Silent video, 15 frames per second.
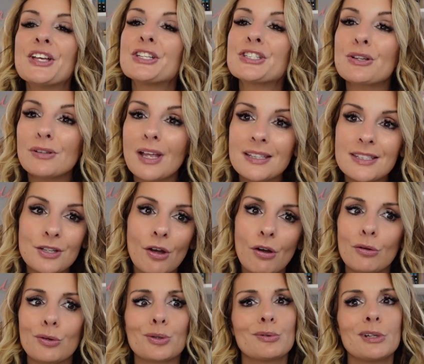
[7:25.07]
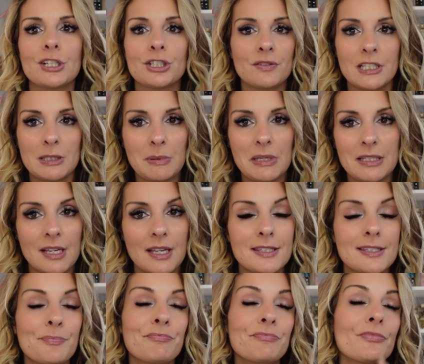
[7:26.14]
So let's go through each of these
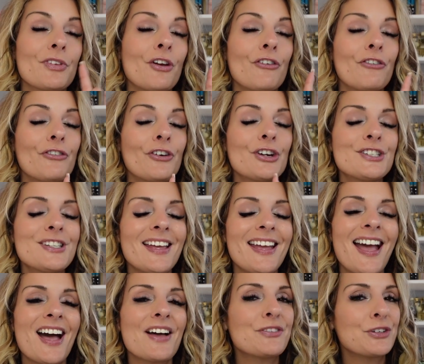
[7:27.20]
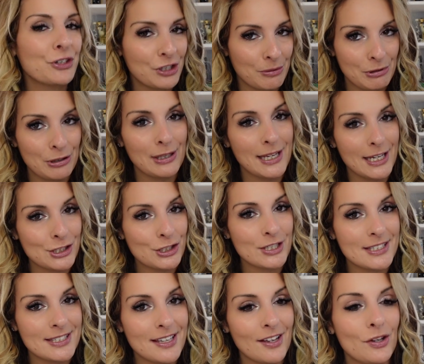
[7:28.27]
pieces. First, I have your
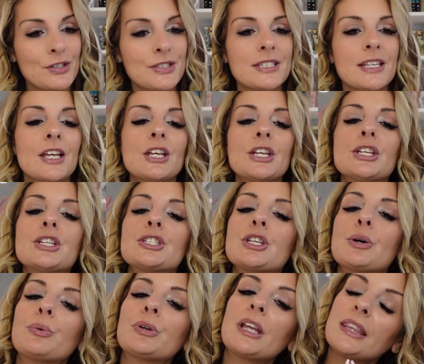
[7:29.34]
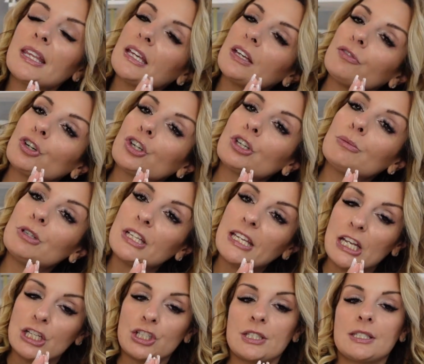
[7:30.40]
communication skills. So when I think of your
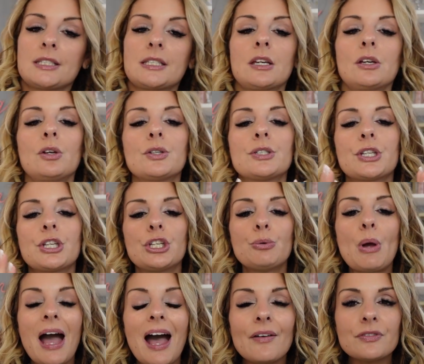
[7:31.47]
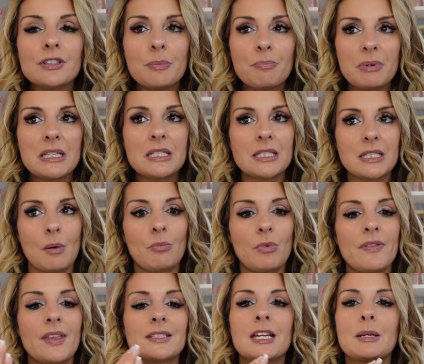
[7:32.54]
communication skills, you have to be
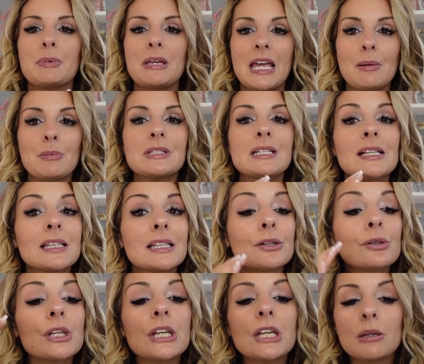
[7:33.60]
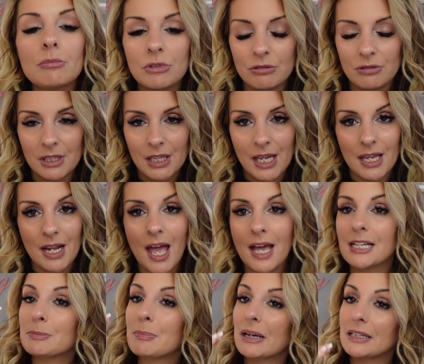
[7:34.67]
someone that's going to be able to clearly communicate
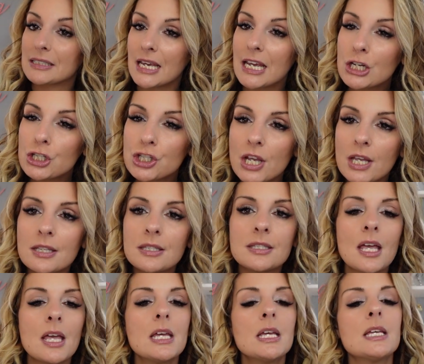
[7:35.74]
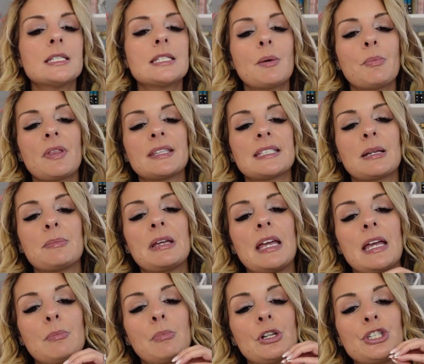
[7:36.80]
expectations, someone that's going to
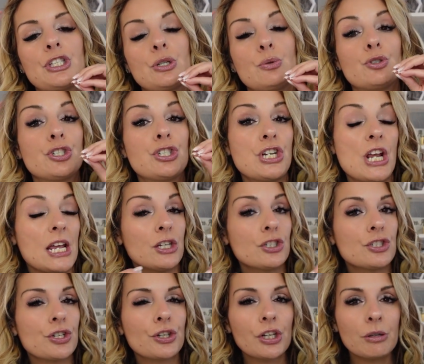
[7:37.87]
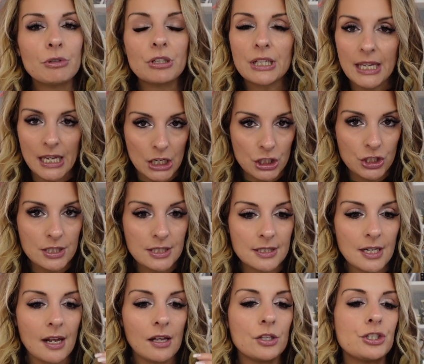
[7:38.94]
be able to change their communication
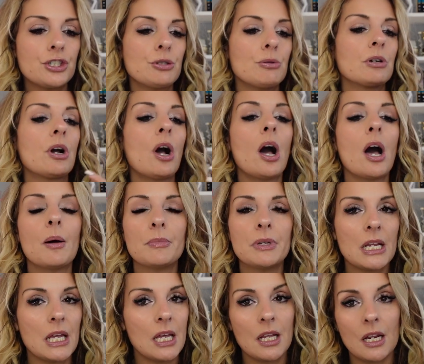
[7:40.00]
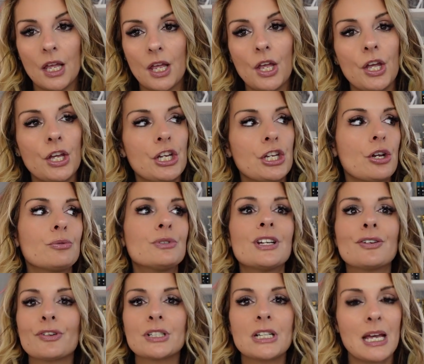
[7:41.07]
styles to accommodate,
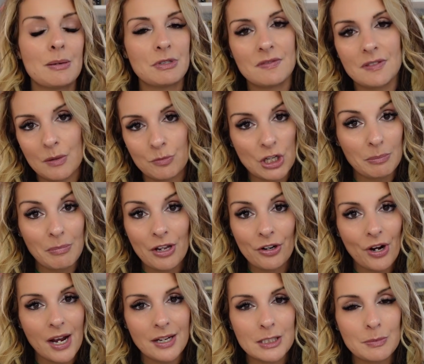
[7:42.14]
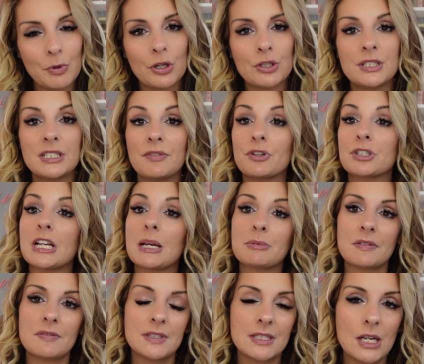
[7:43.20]
different types of subject matter experts, different
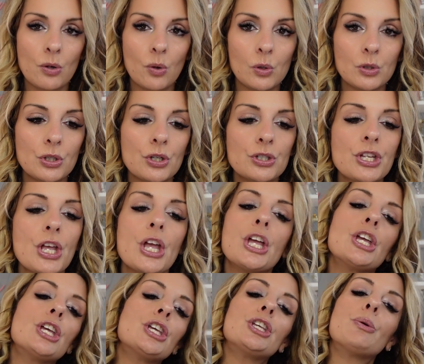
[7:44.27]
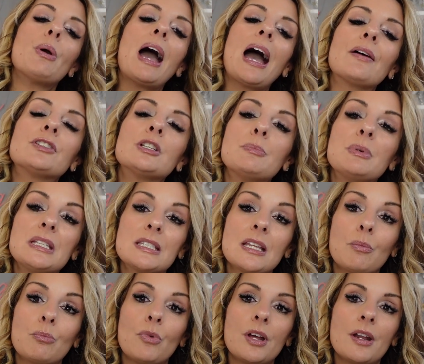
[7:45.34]
types of stakeholders. You have to be
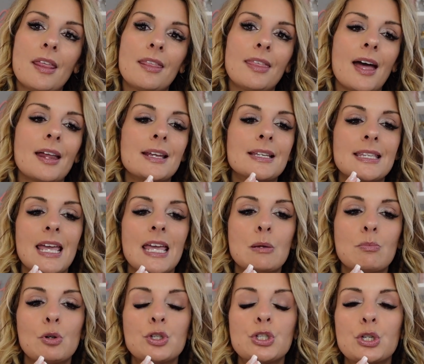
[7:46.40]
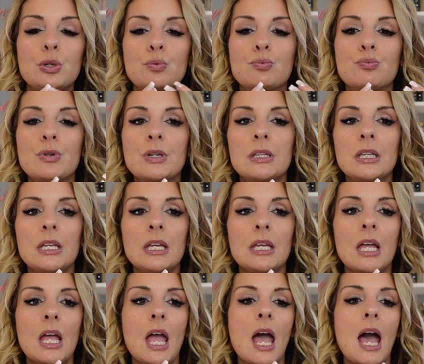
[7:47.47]
someone that is able to
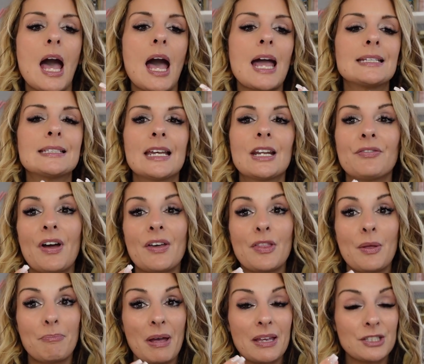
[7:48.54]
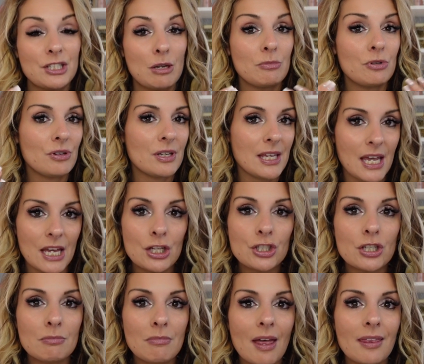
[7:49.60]
really identify the best
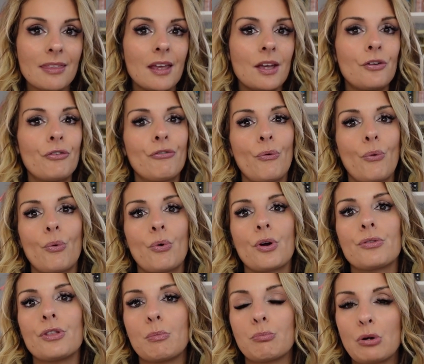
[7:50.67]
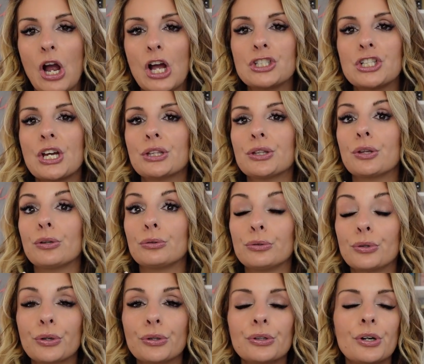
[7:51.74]
communication method for the project, the
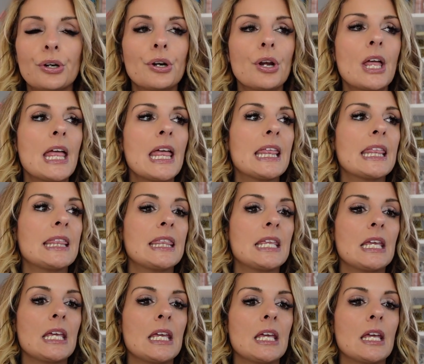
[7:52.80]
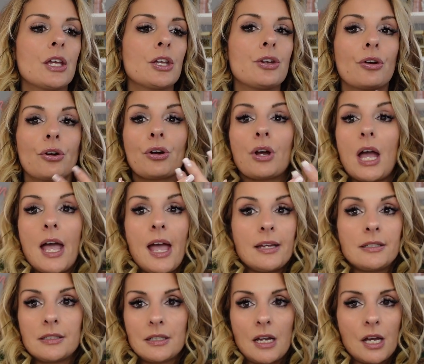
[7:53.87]
learner, your
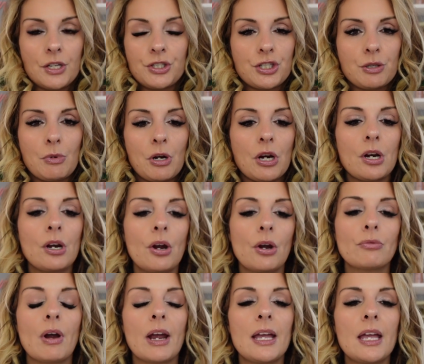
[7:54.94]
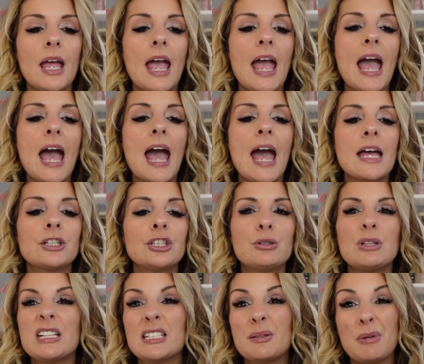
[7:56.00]
end customer, right? And you
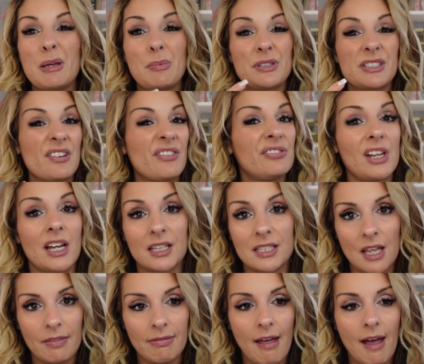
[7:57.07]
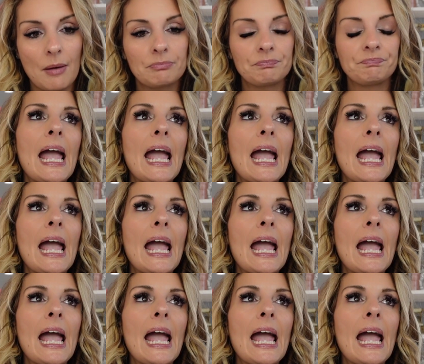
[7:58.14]
need to be able to flex on that.